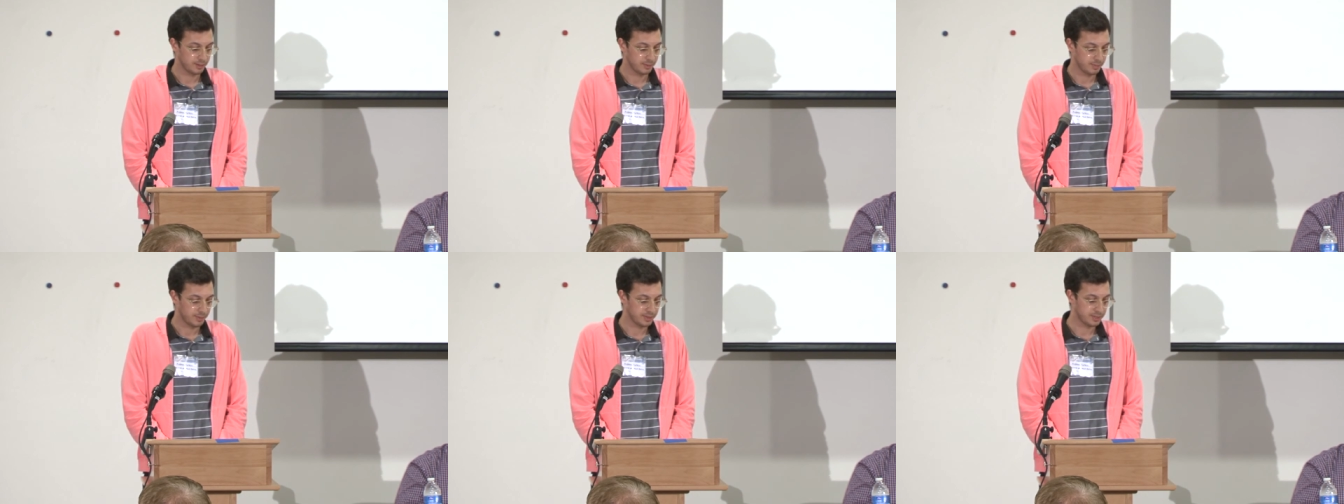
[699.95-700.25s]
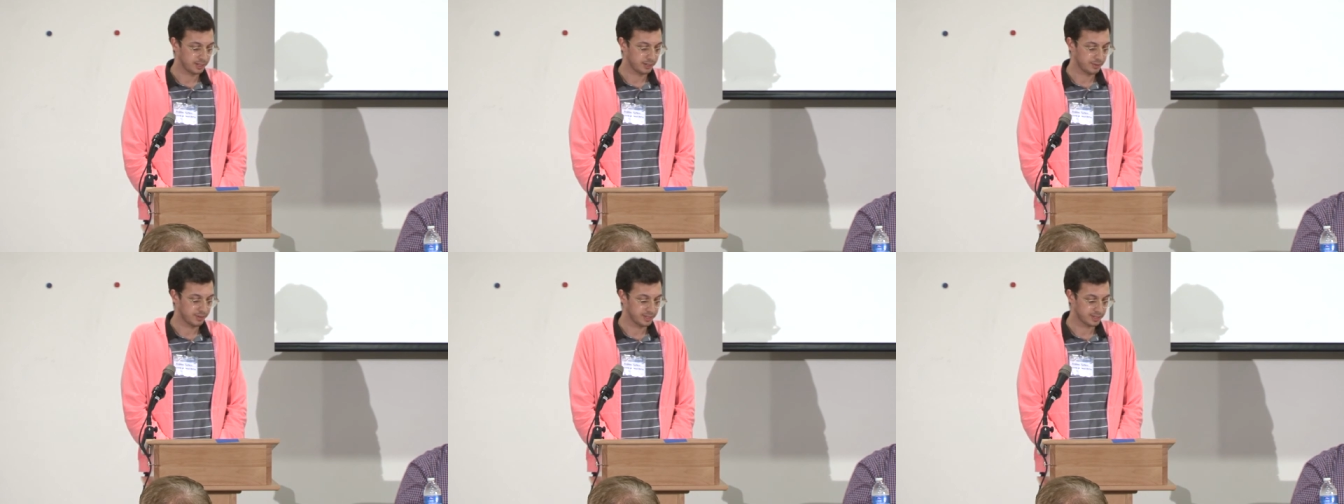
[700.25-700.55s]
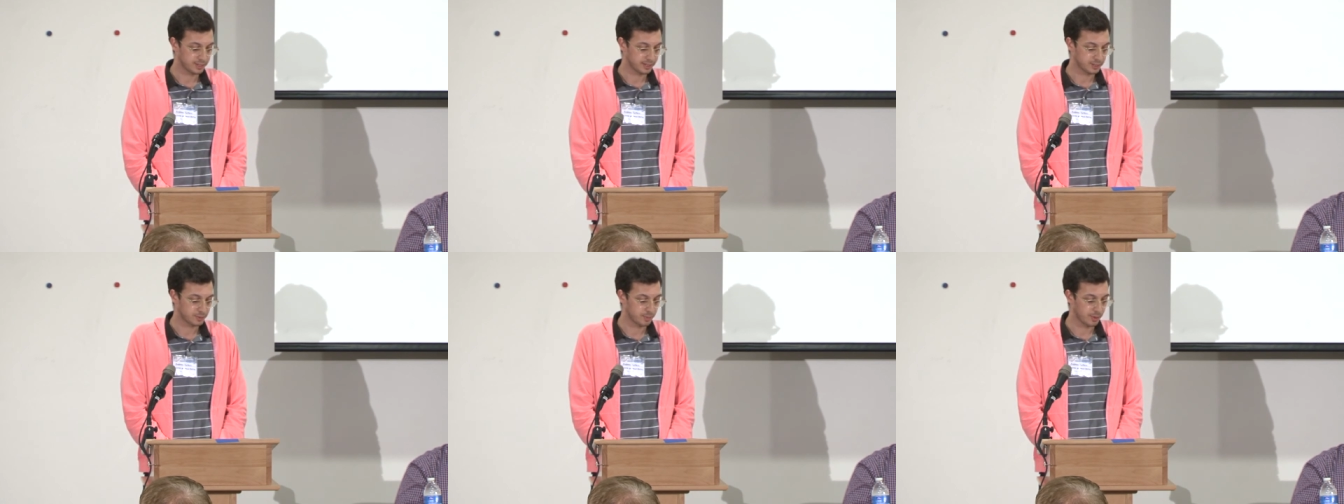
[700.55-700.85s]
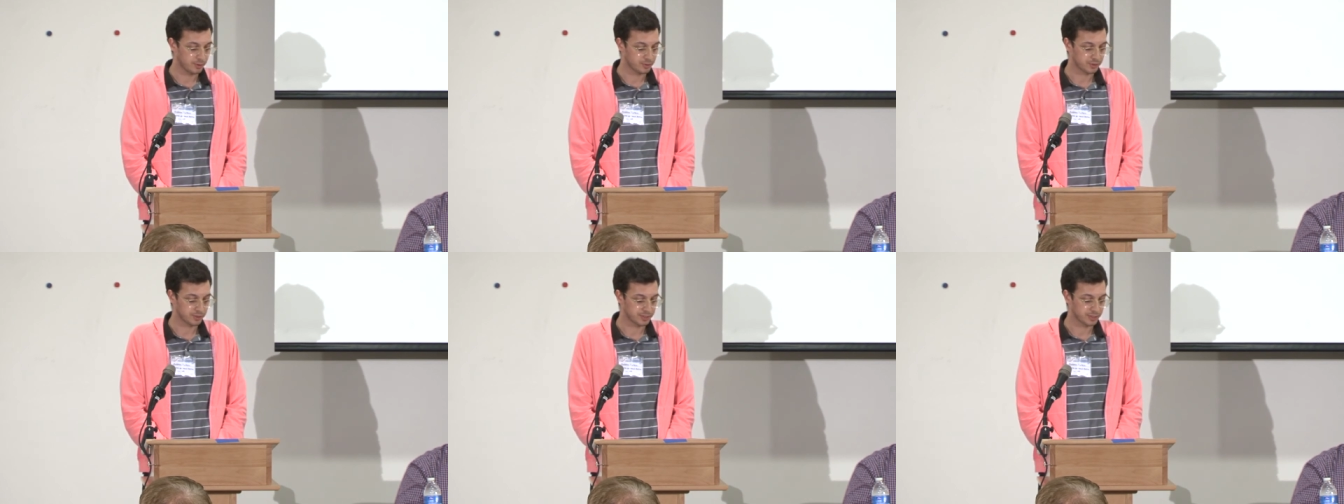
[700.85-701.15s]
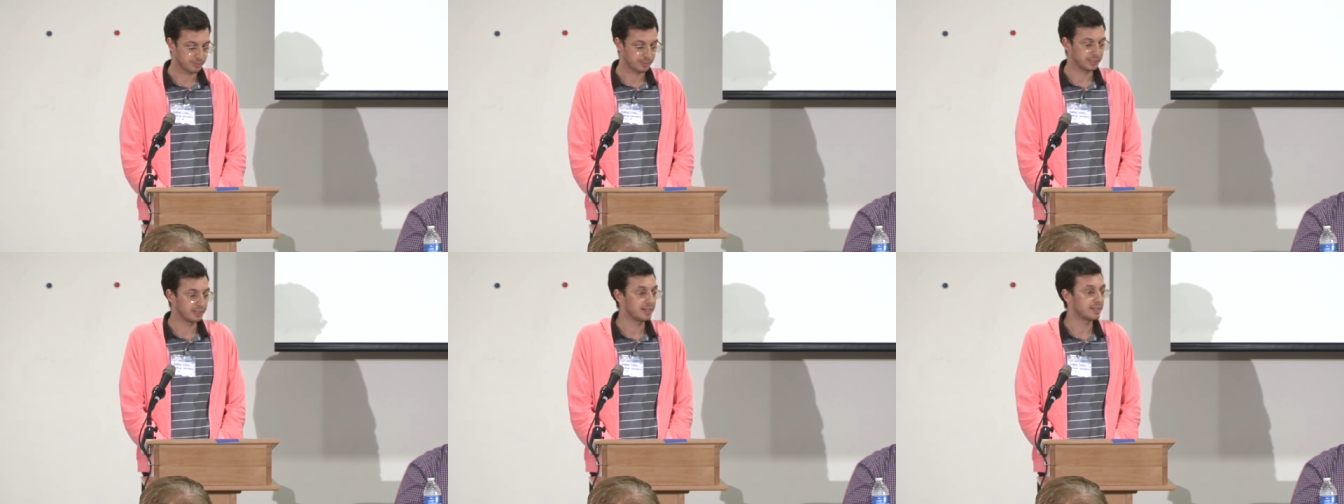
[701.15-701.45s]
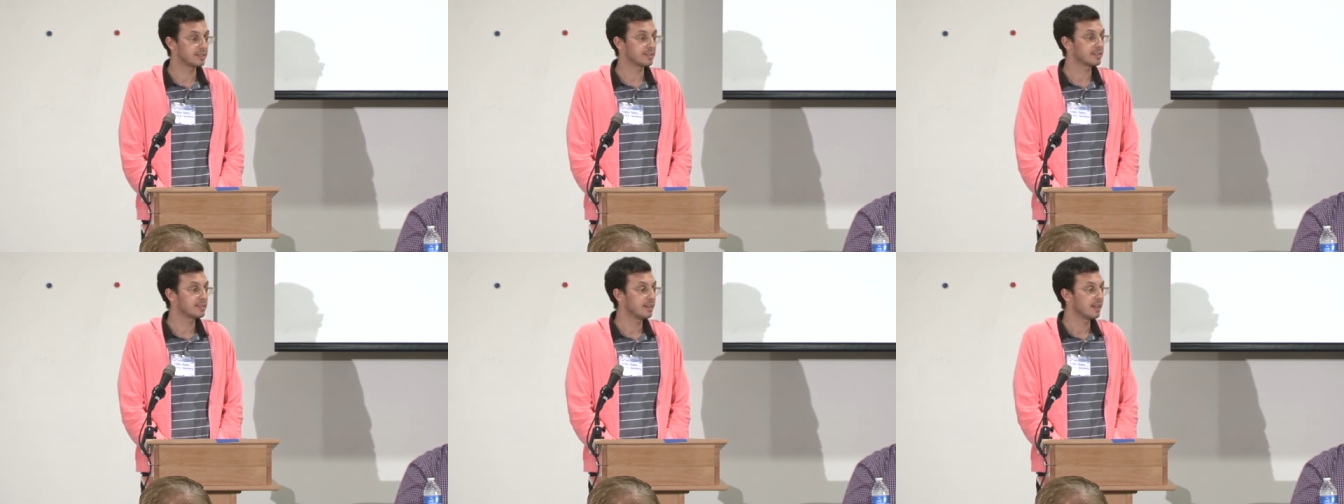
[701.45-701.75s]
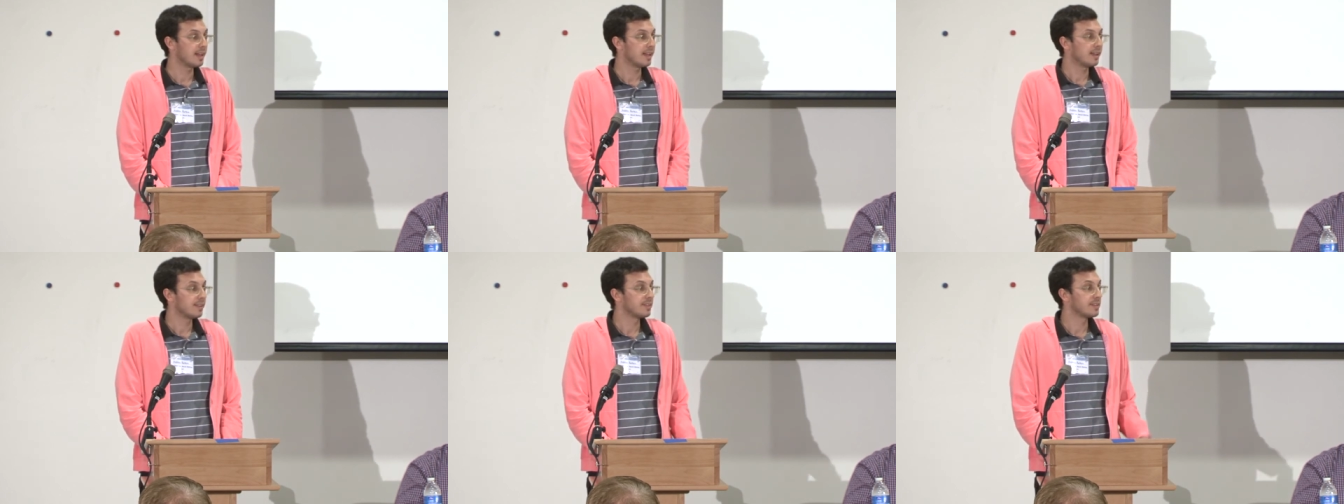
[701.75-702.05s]
with increased exposure to police.
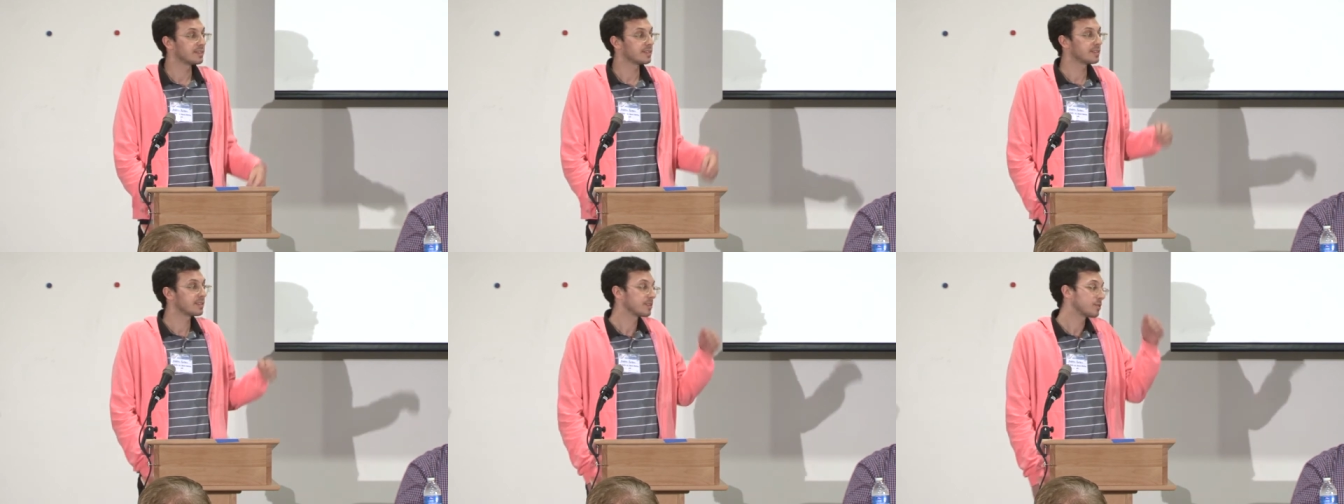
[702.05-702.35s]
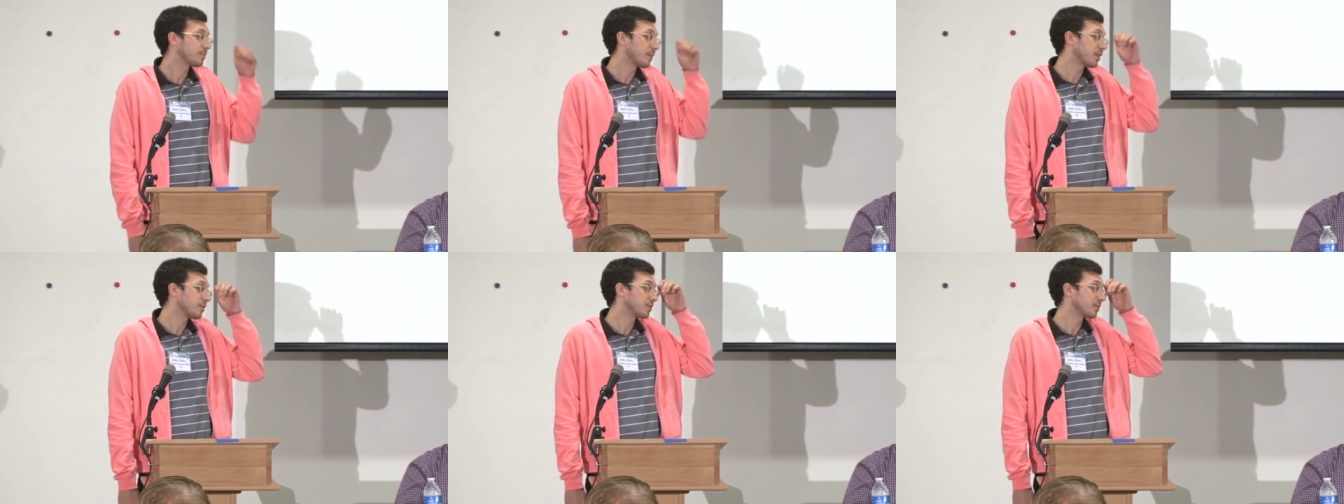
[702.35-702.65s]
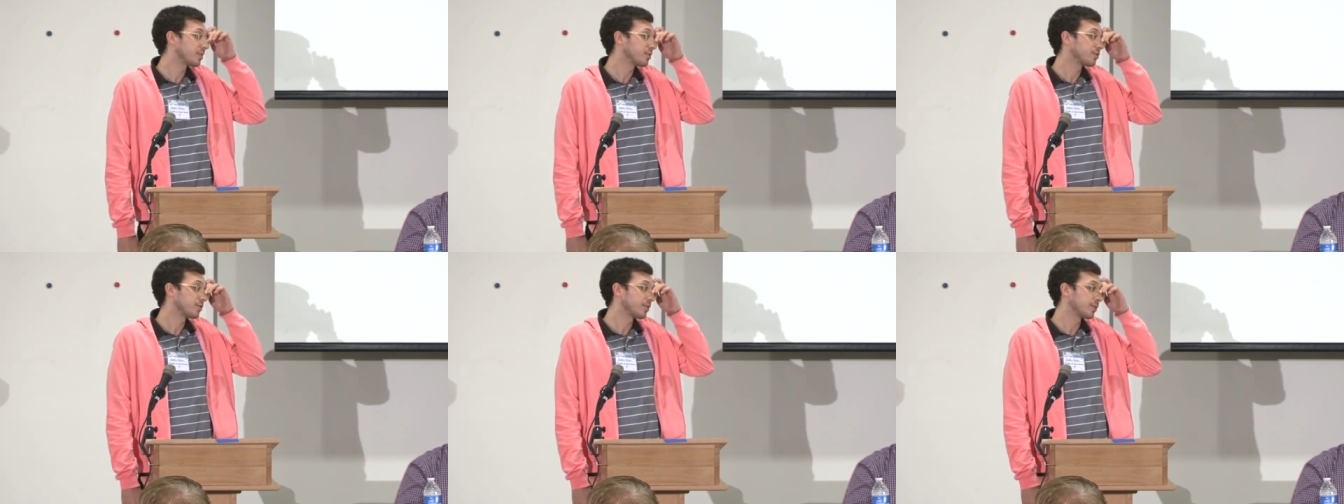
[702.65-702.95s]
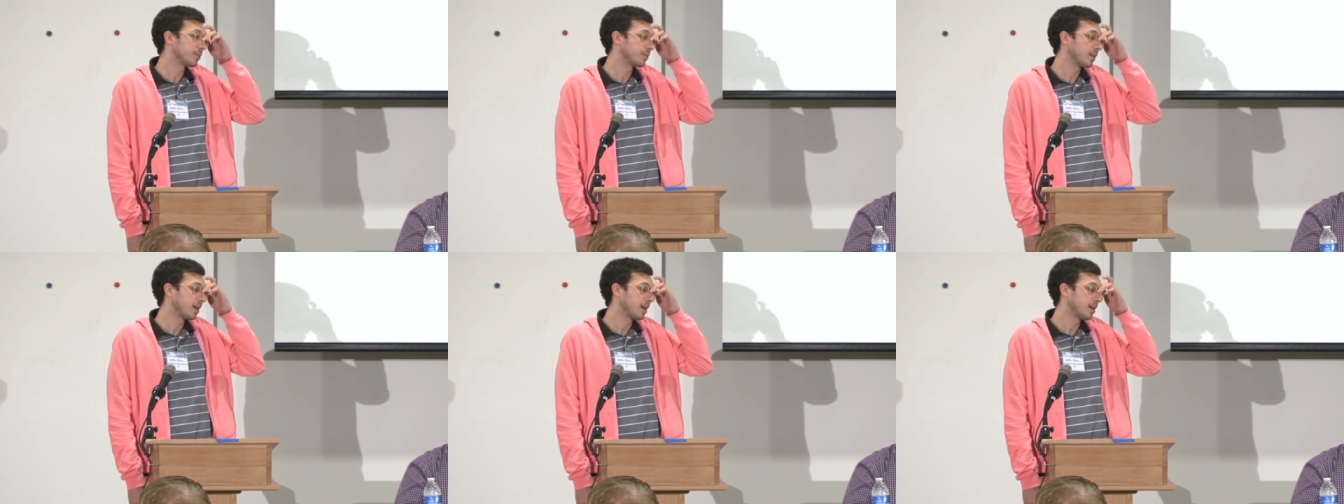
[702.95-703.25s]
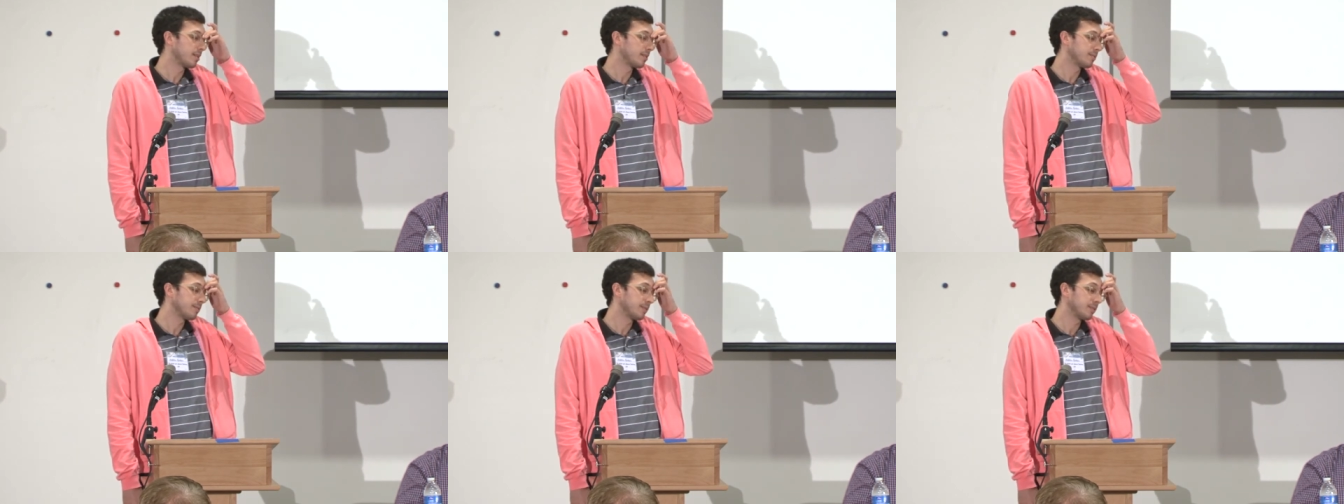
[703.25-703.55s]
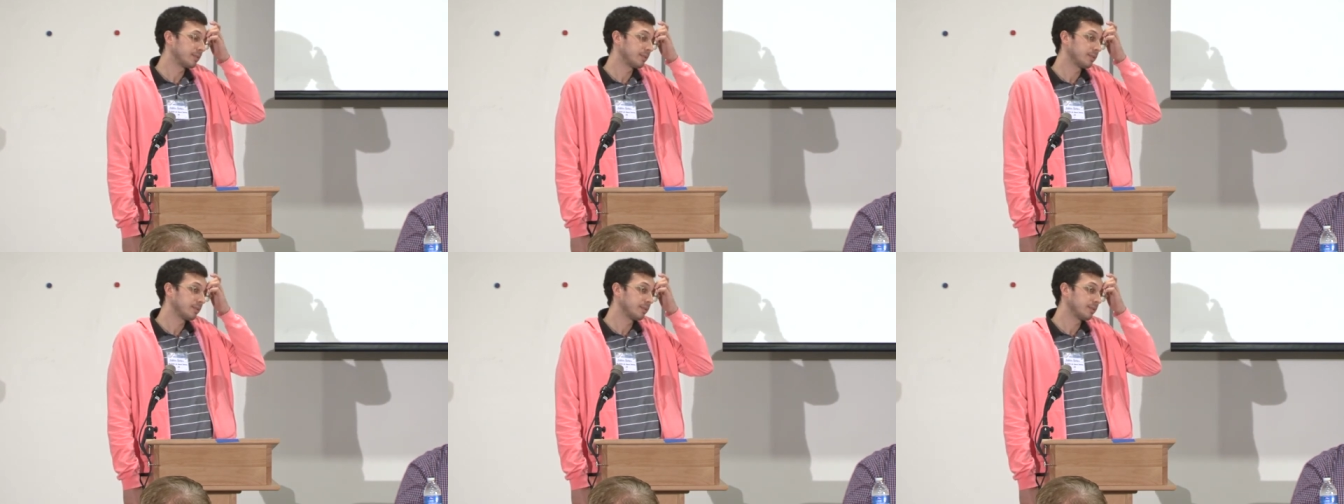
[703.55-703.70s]
This is especially true of